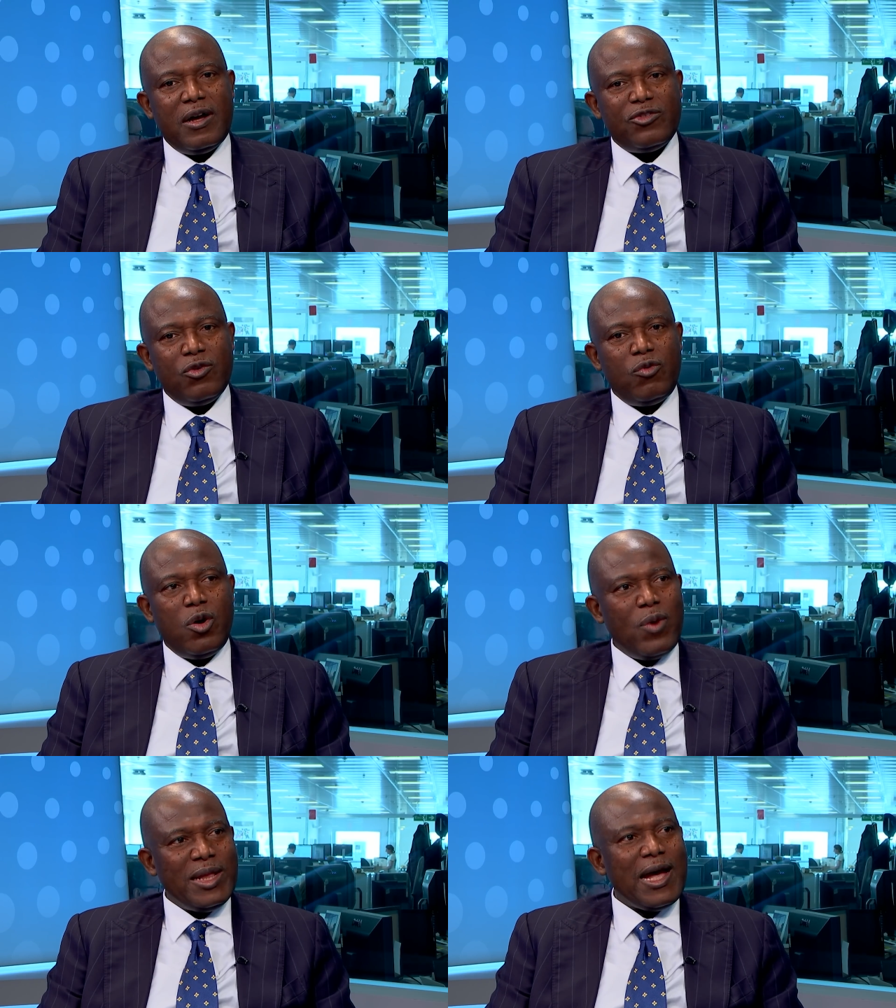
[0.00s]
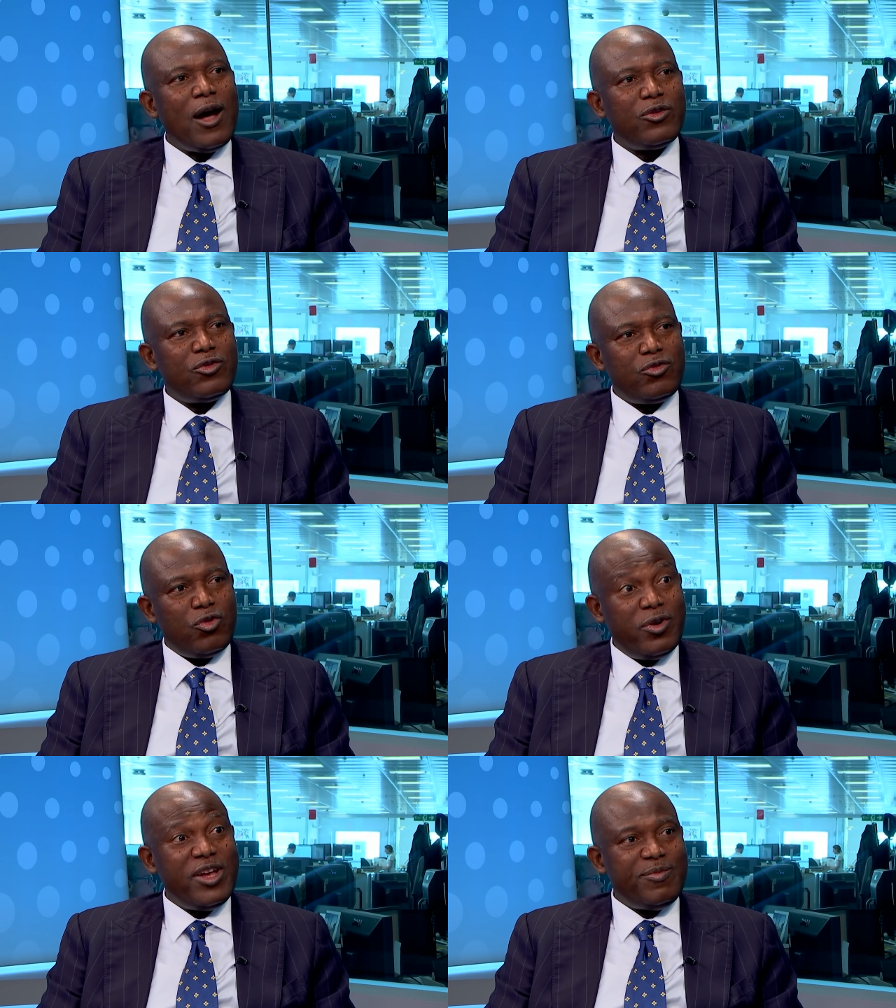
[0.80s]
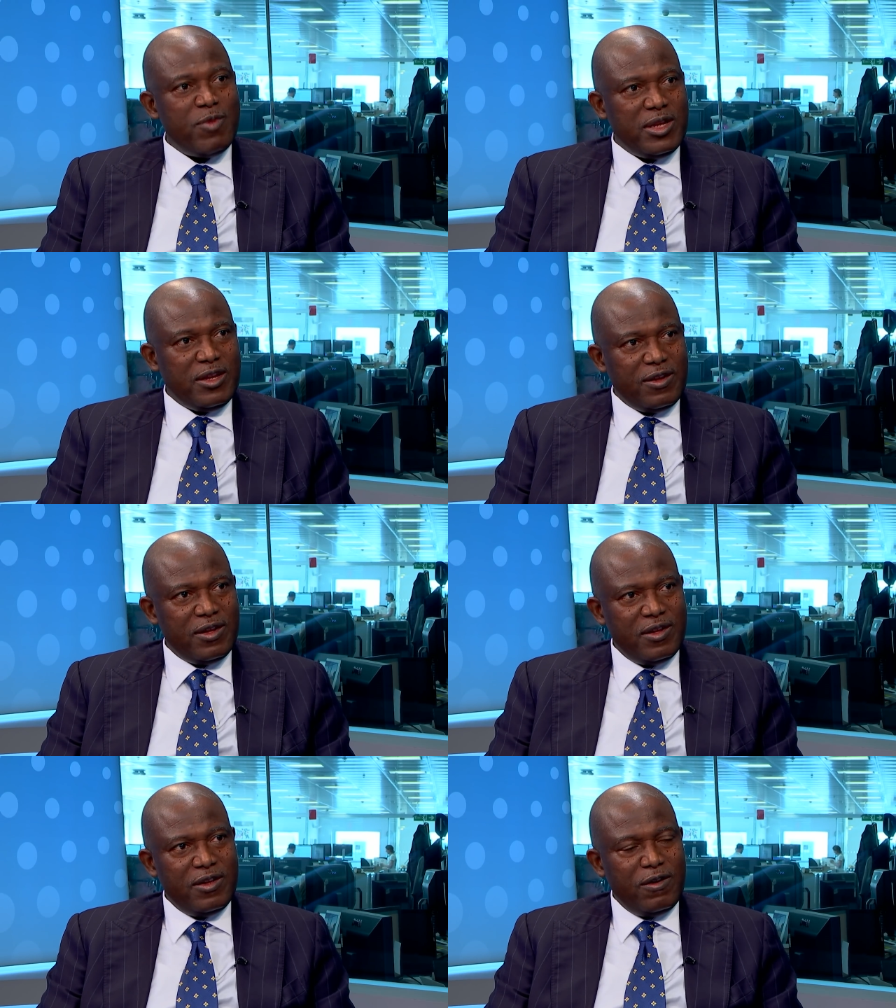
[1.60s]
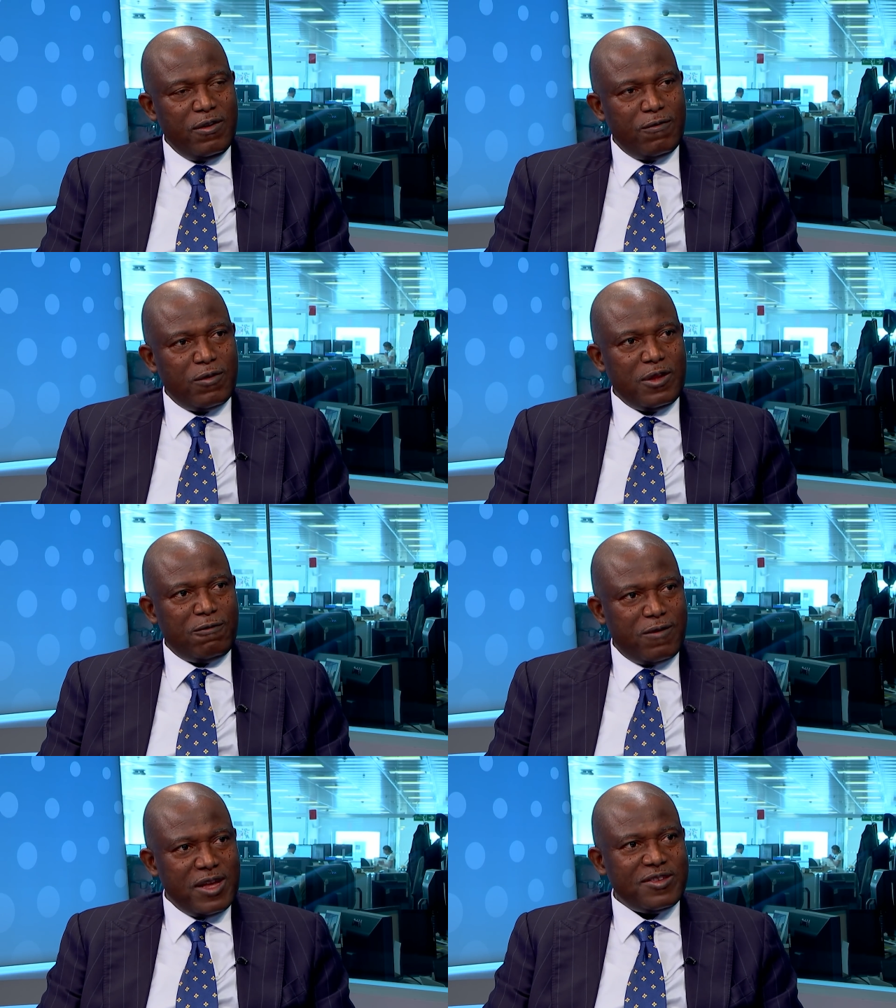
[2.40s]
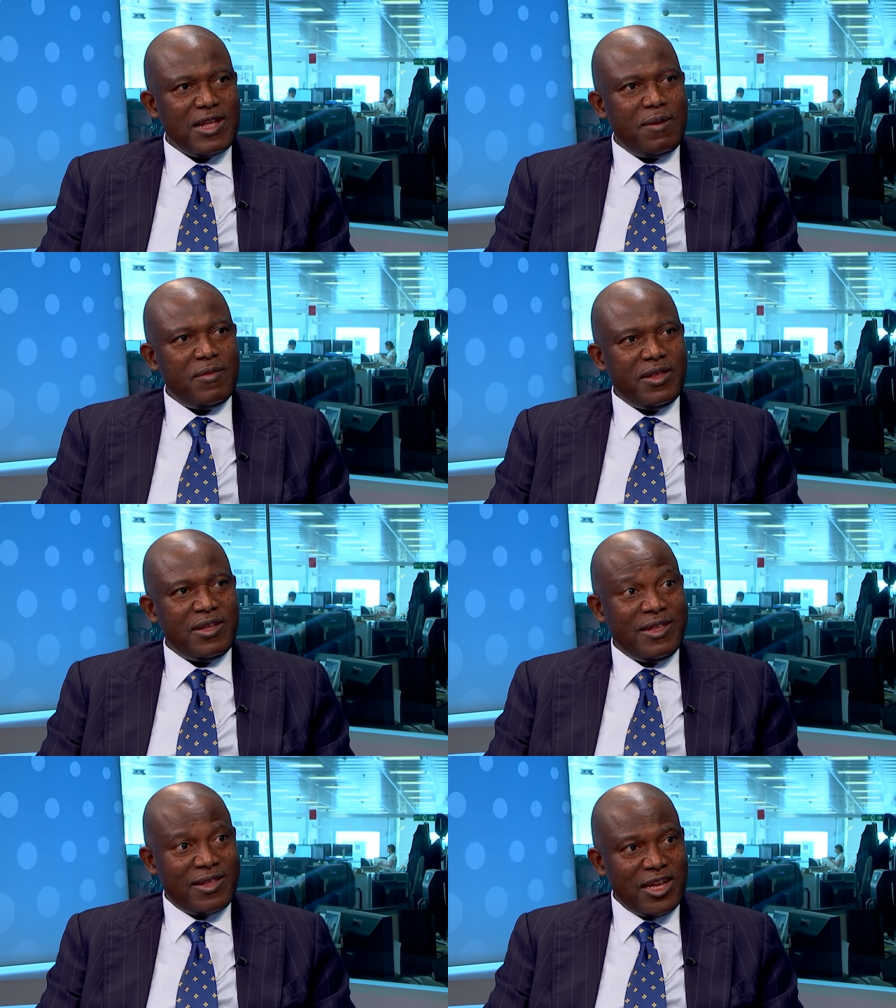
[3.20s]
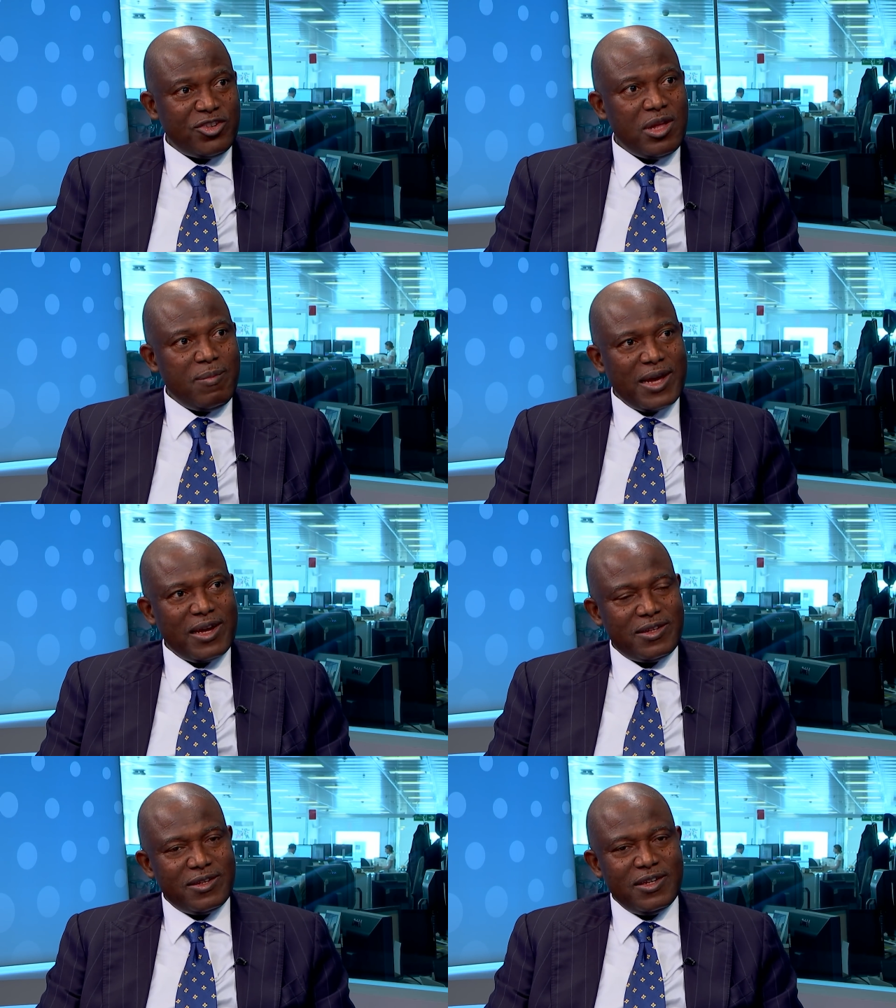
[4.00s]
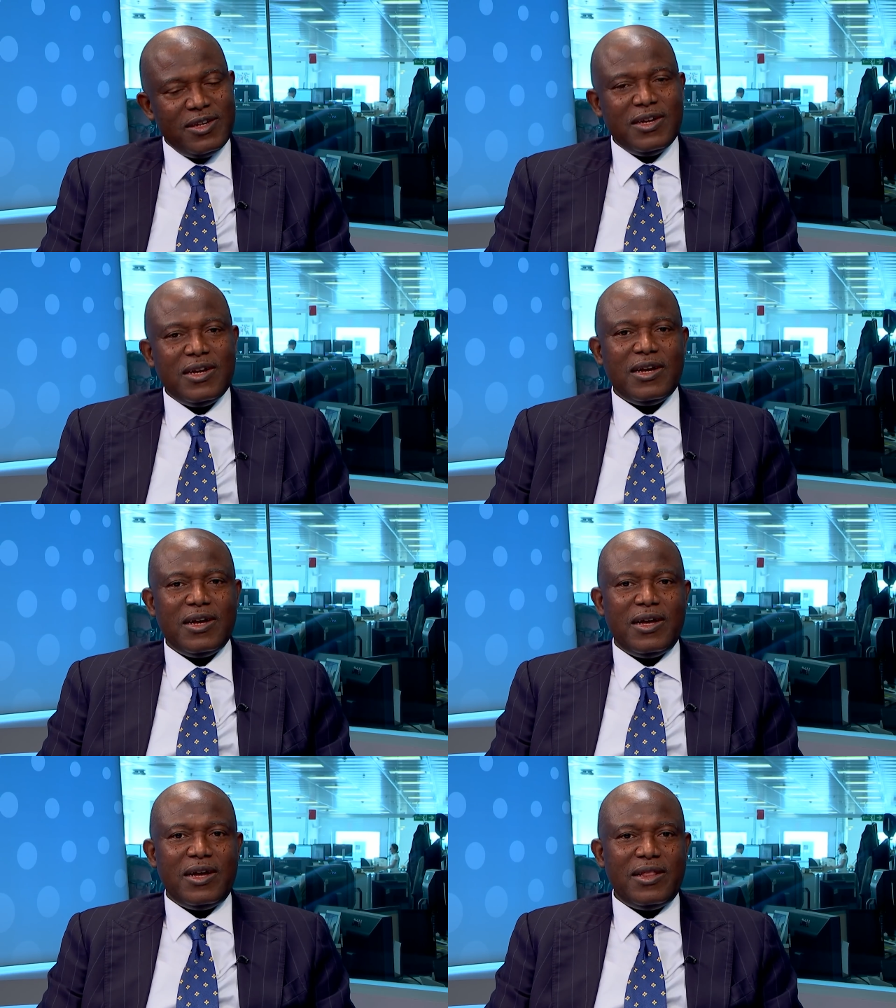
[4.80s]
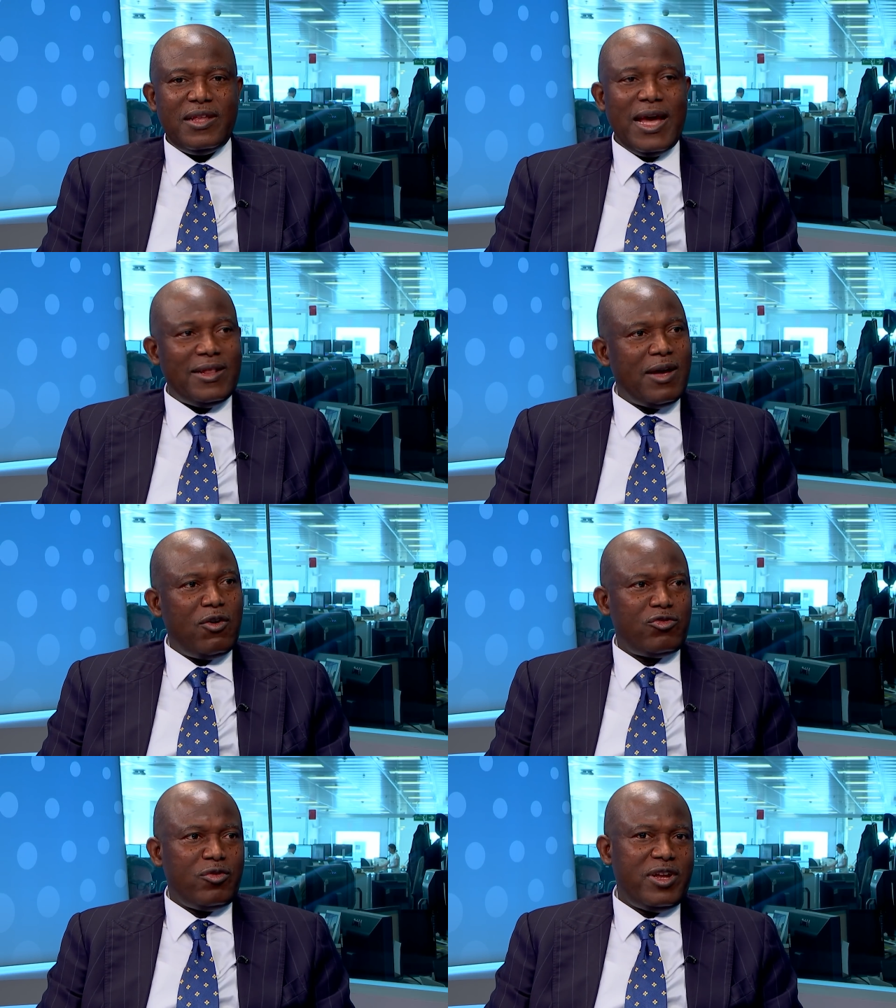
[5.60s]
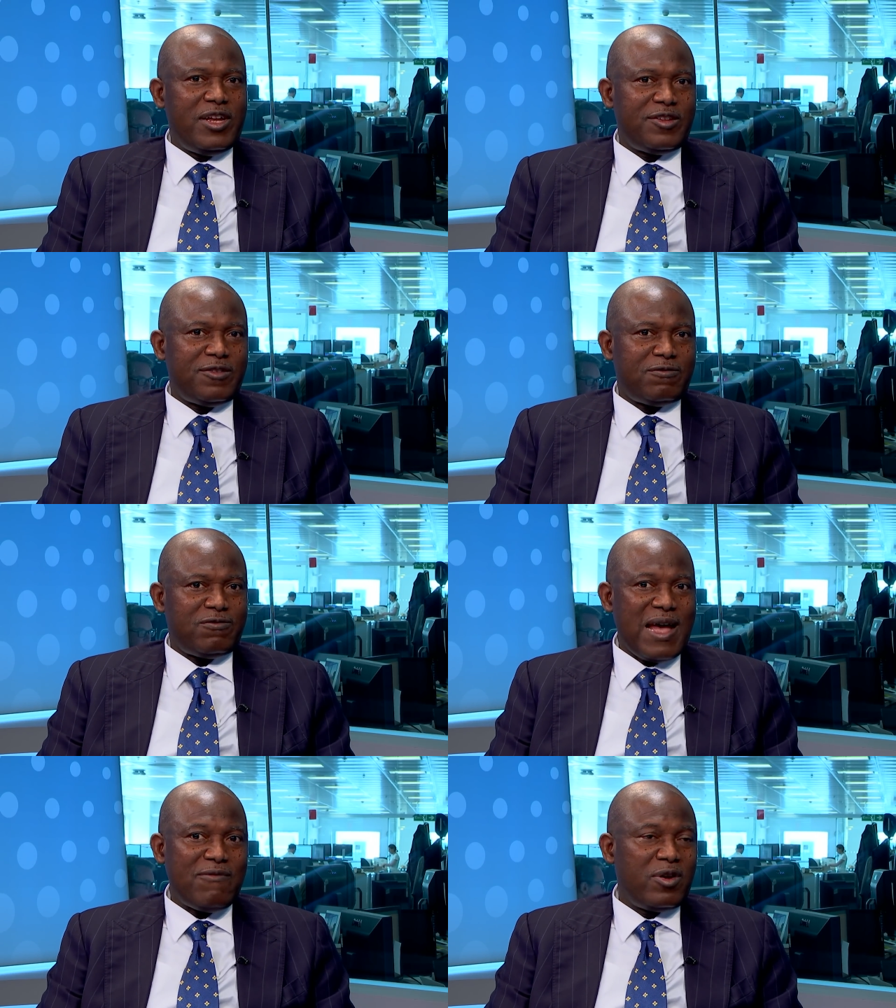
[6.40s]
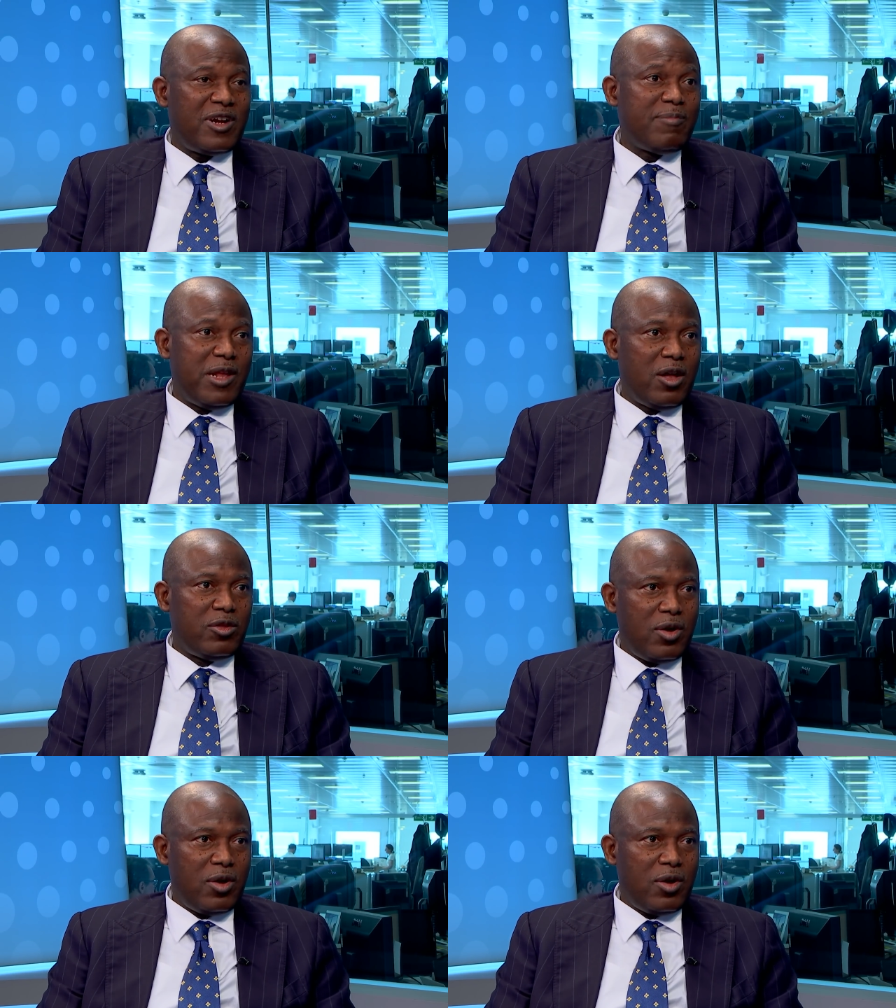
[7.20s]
So we went out to raise money for the first time in the international market. The idea was to raise $500 million,